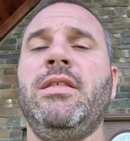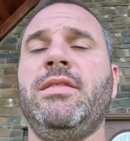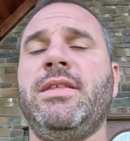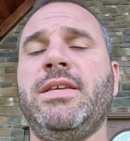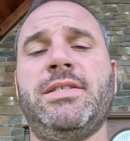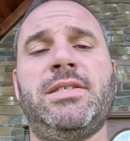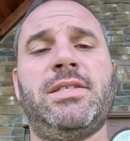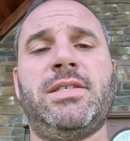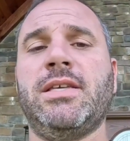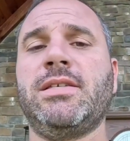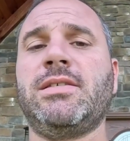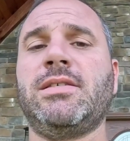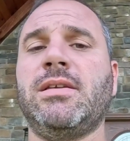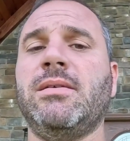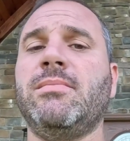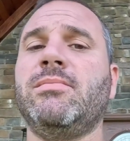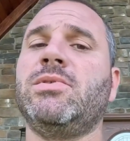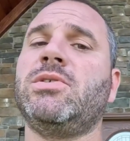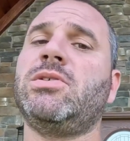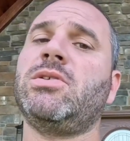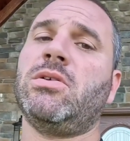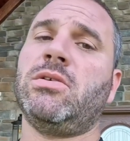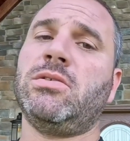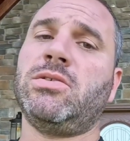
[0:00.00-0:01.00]
these
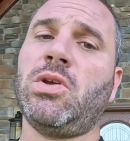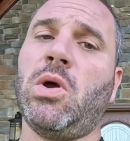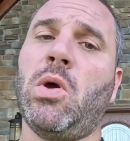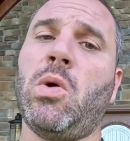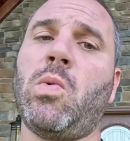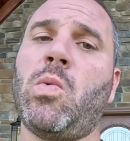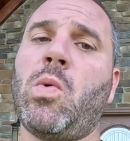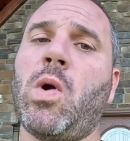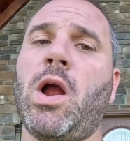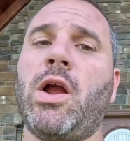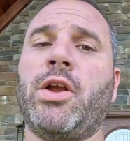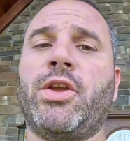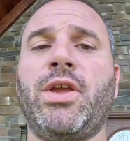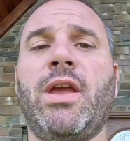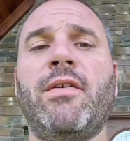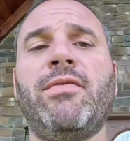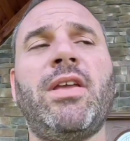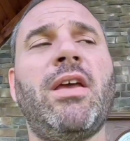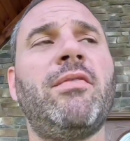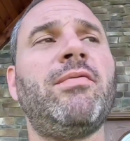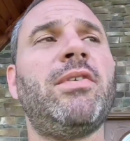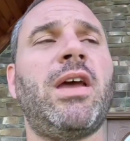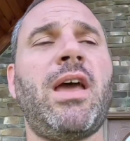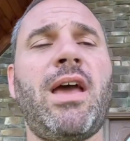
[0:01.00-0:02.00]
systems don't work. You have
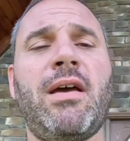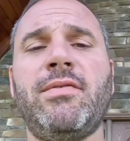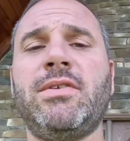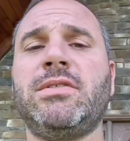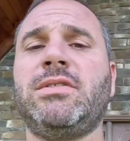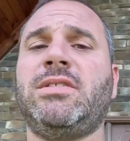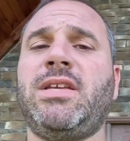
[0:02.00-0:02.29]
to have a